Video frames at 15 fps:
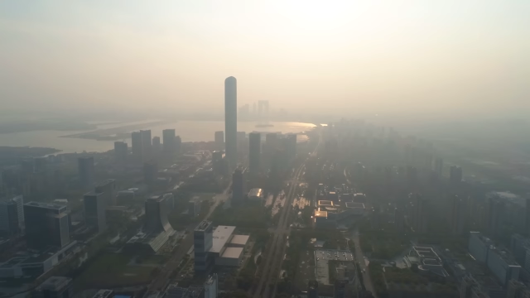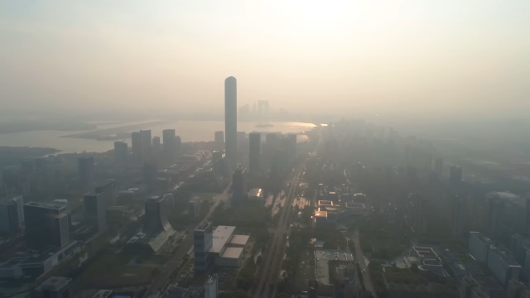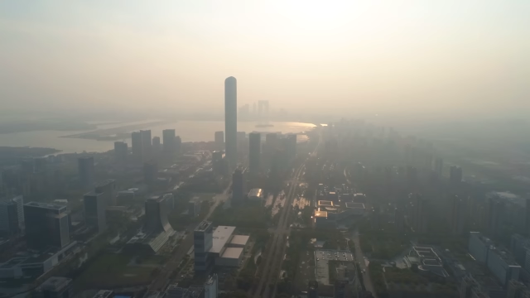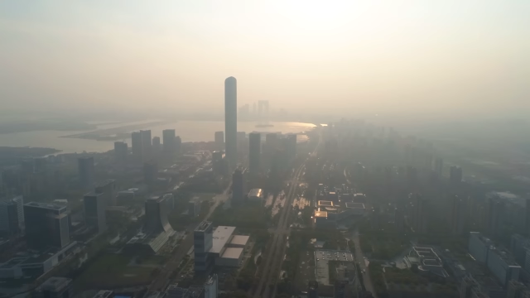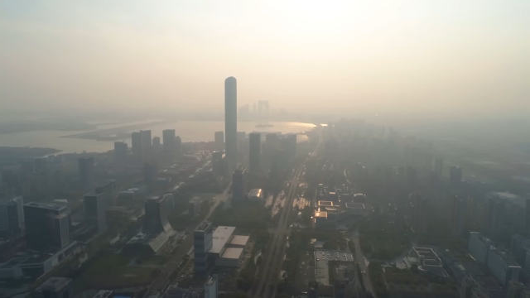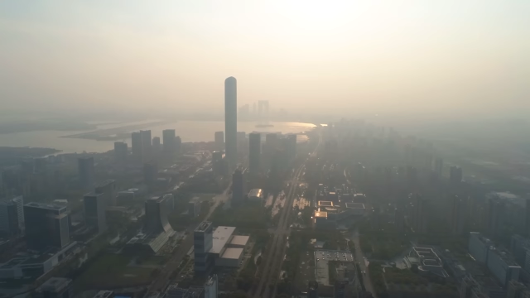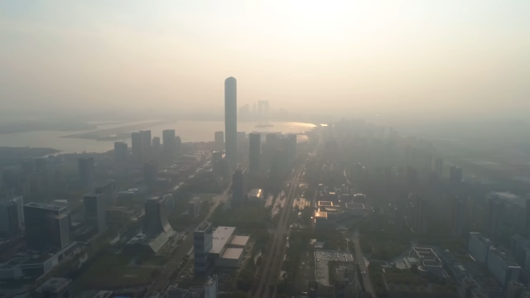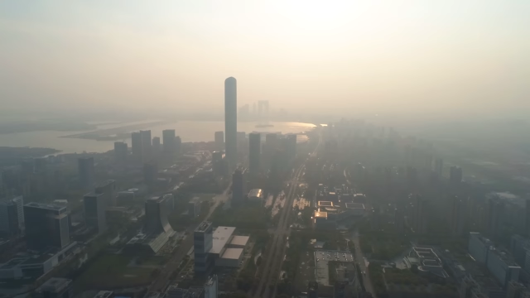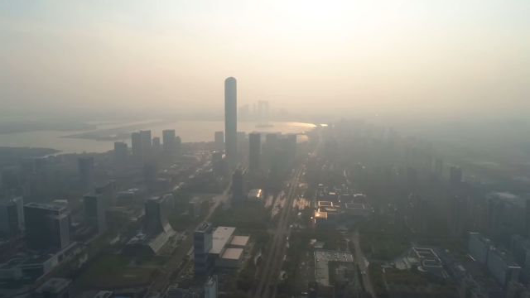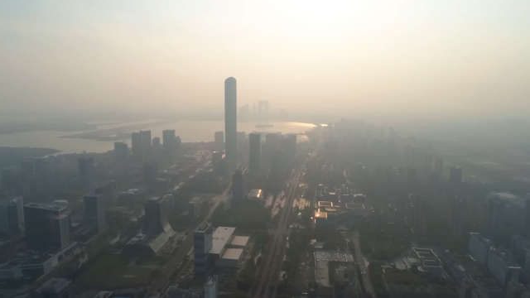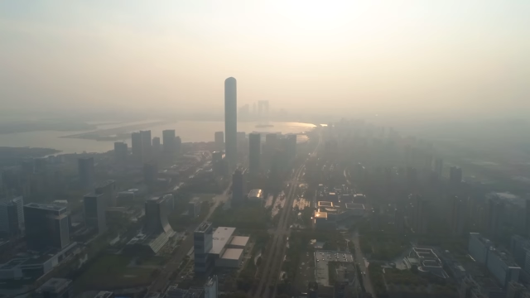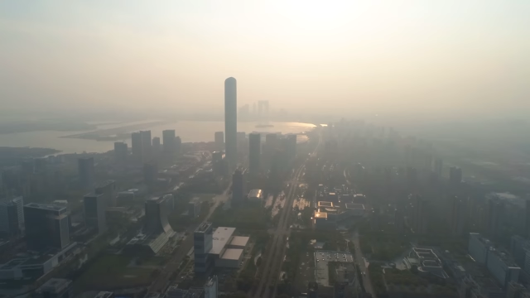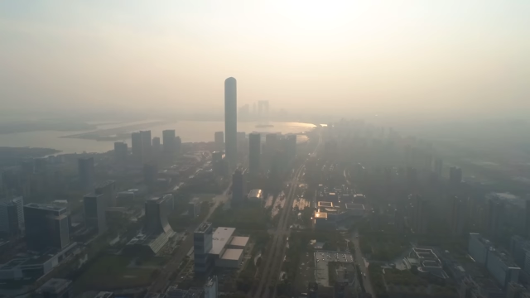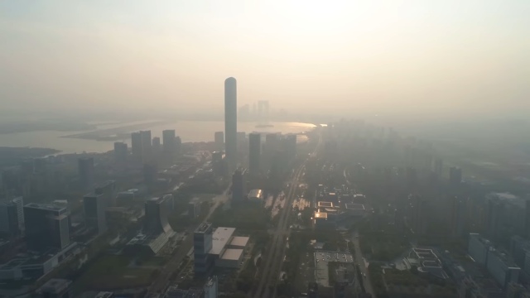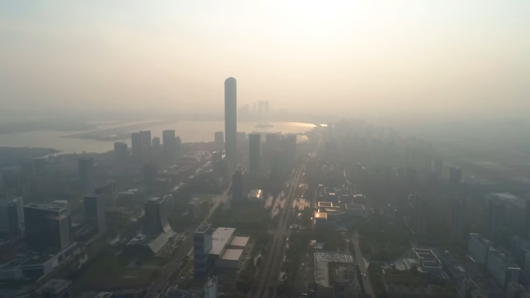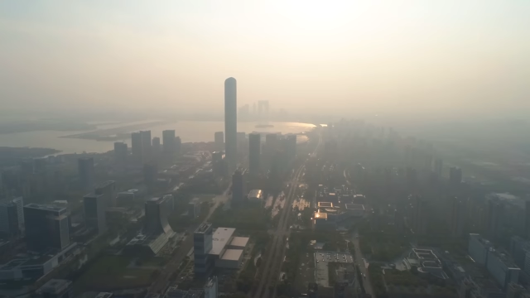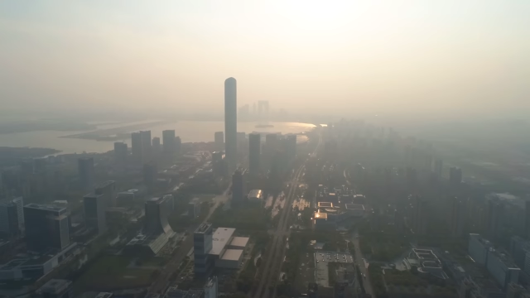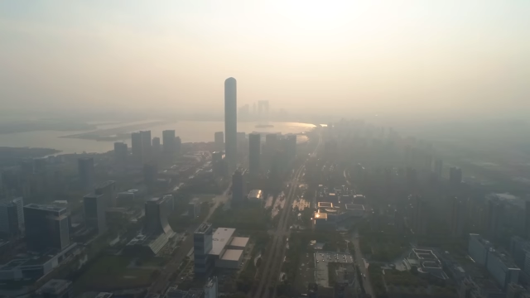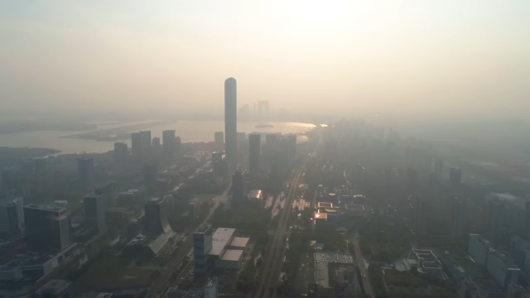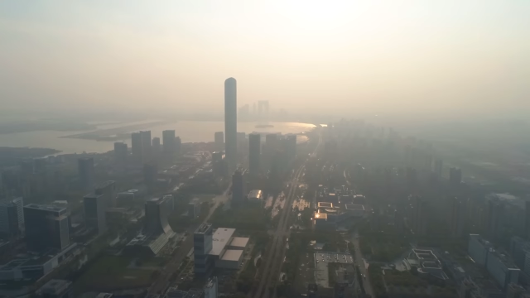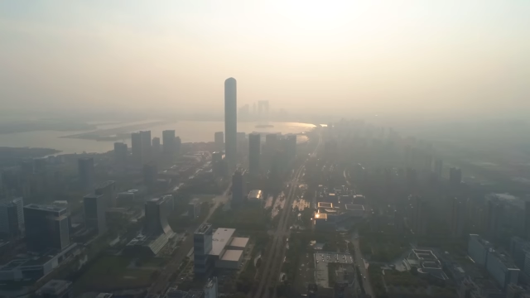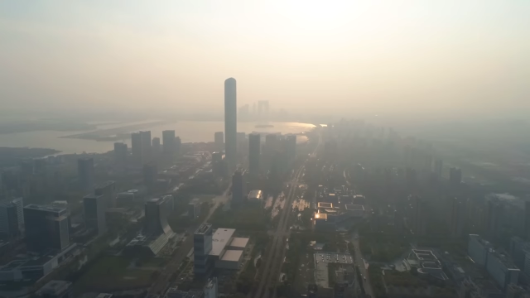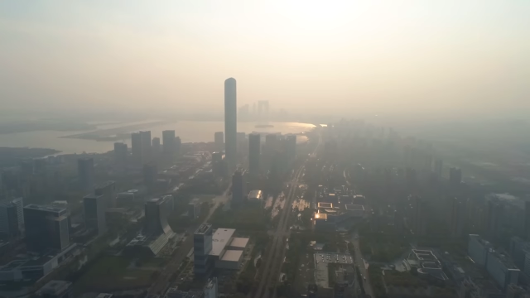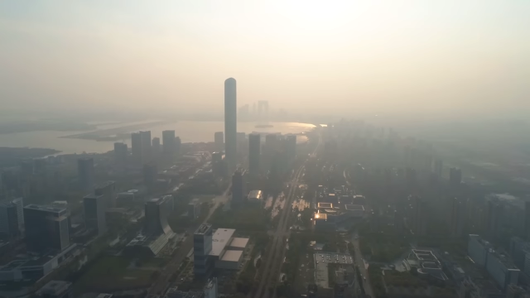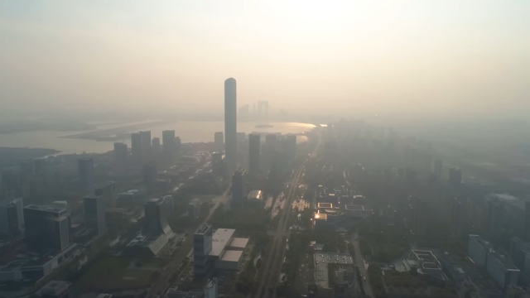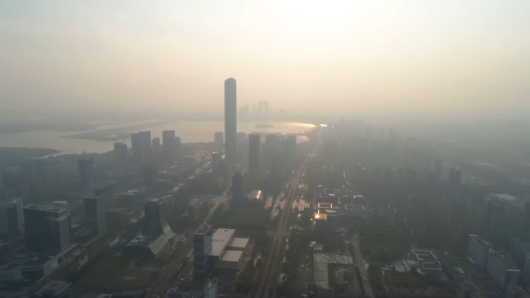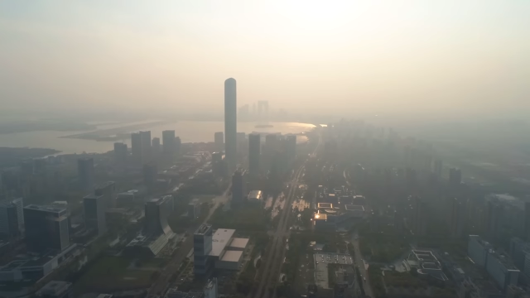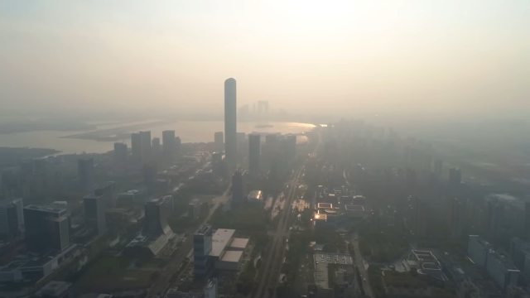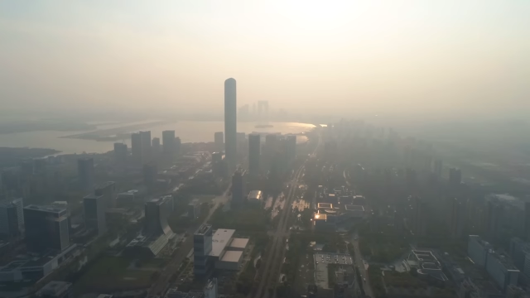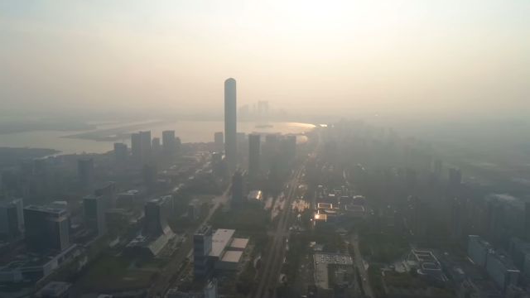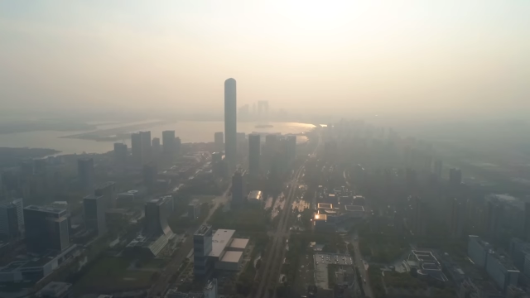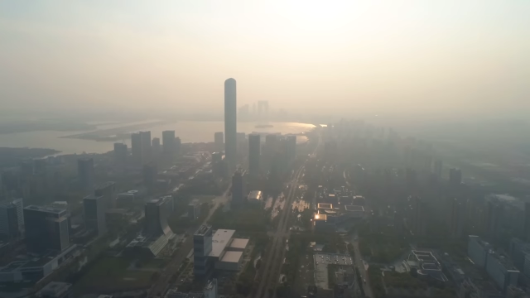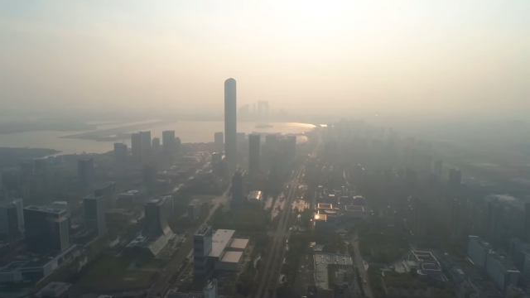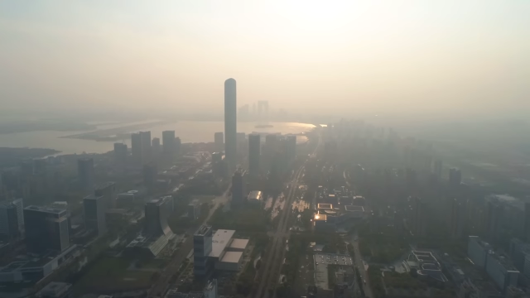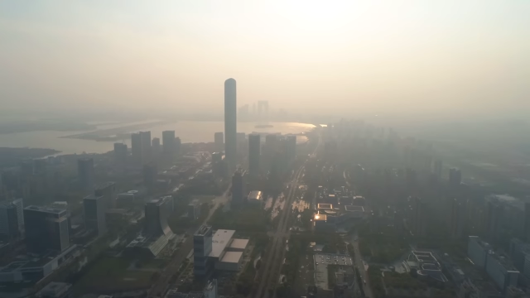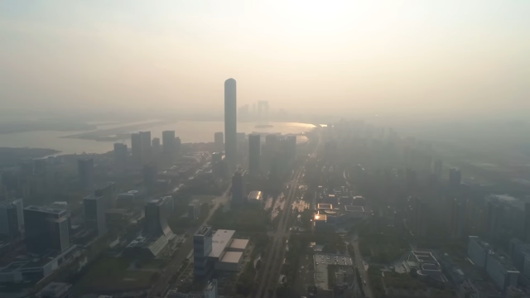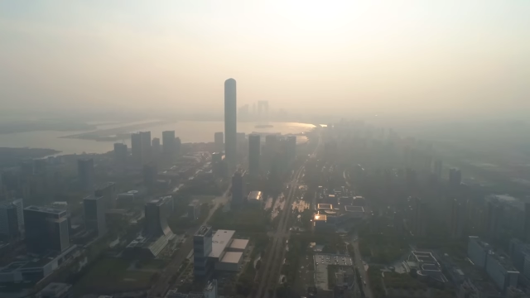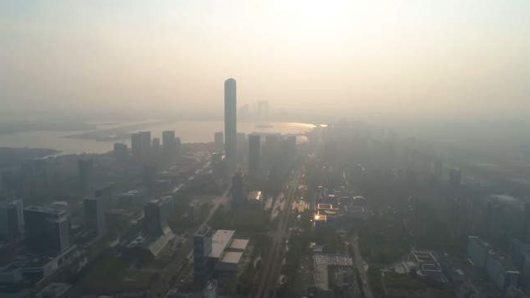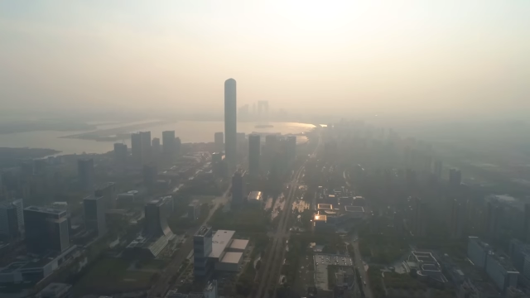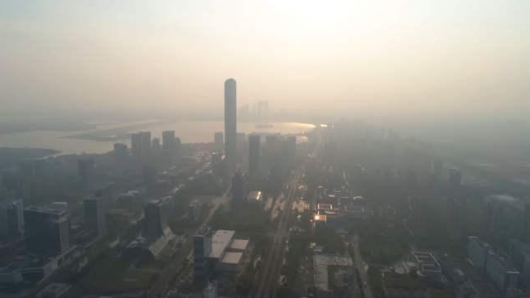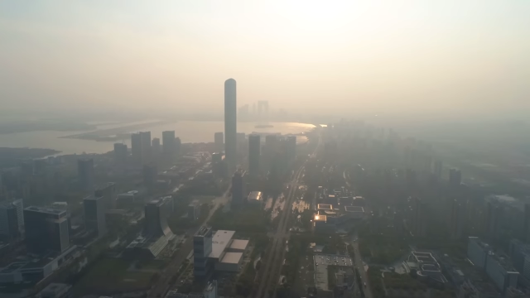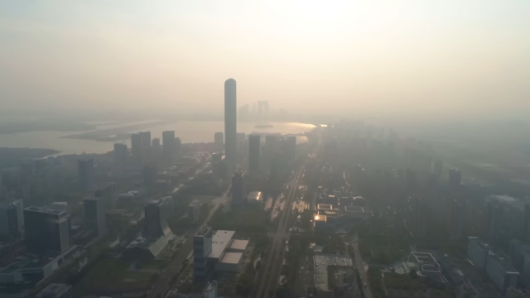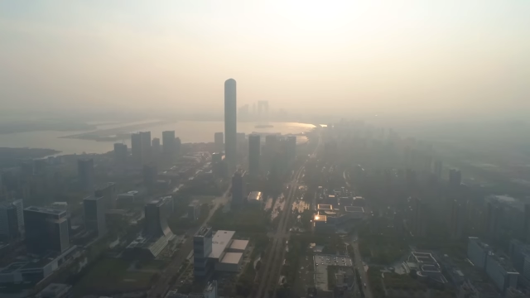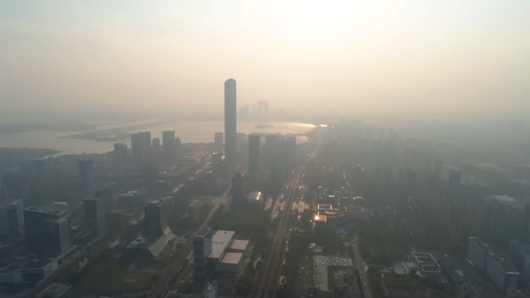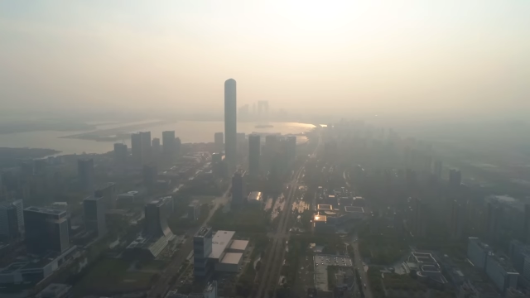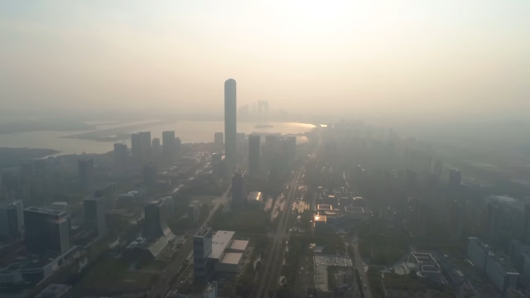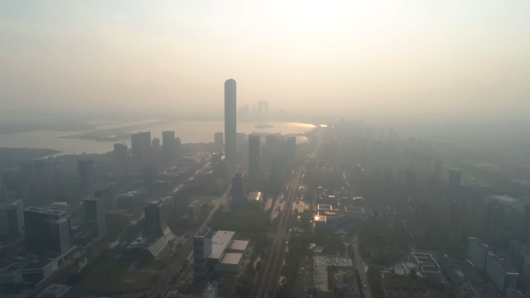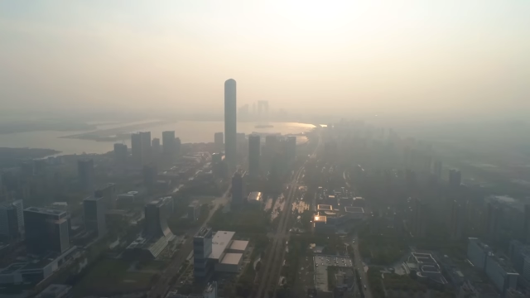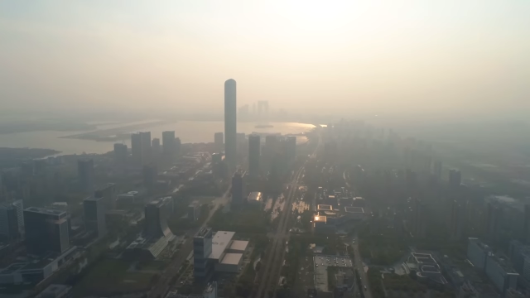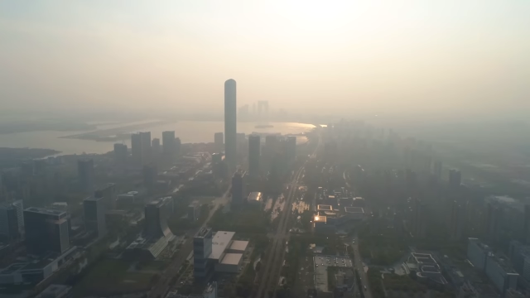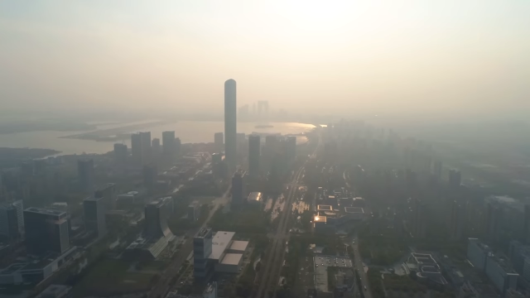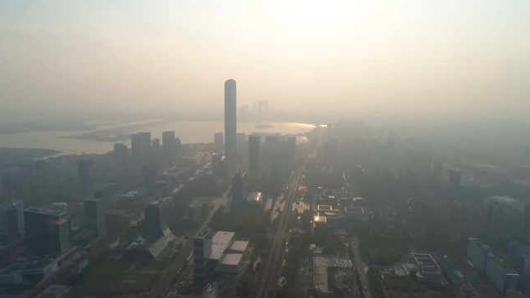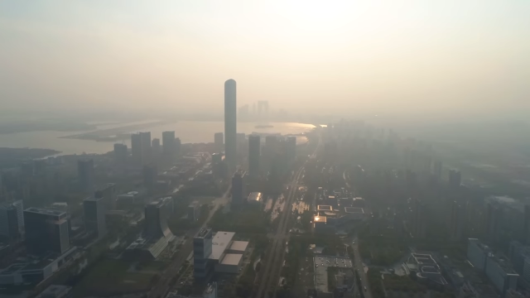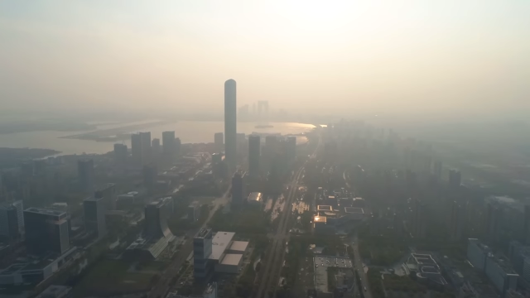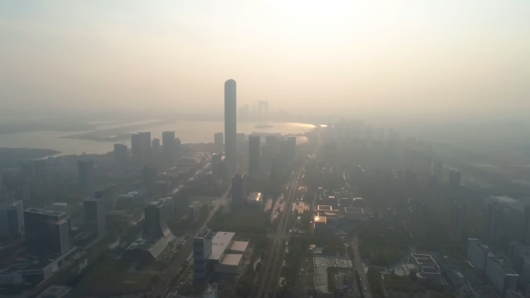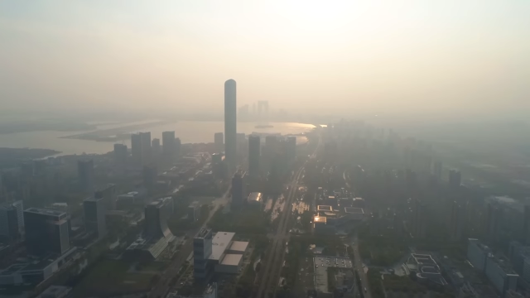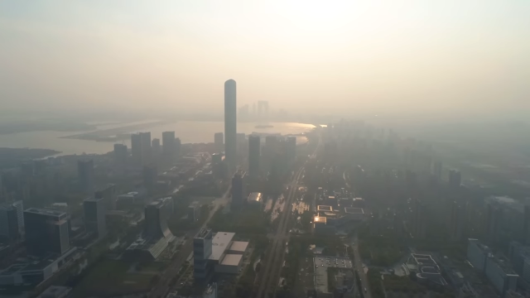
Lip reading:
Nobody's mouth can be seen.